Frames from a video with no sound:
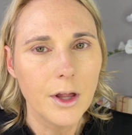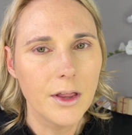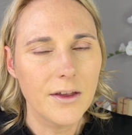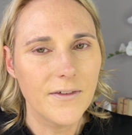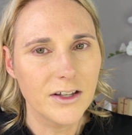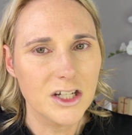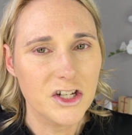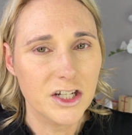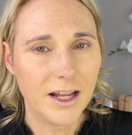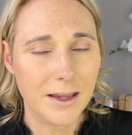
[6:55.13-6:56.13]
the
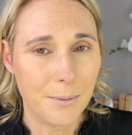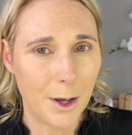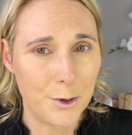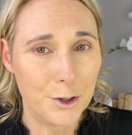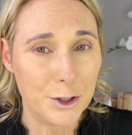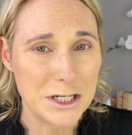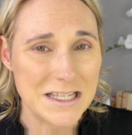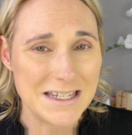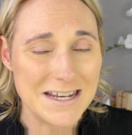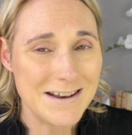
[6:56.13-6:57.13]
foundation, and the powder is
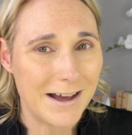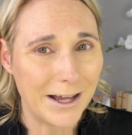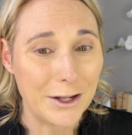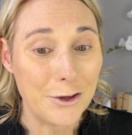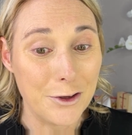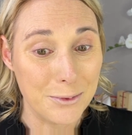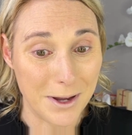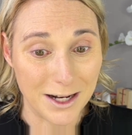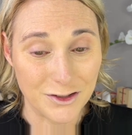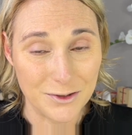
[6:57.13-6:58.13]
not a good
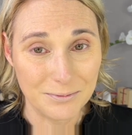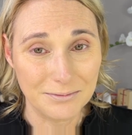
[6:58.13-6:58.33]
match.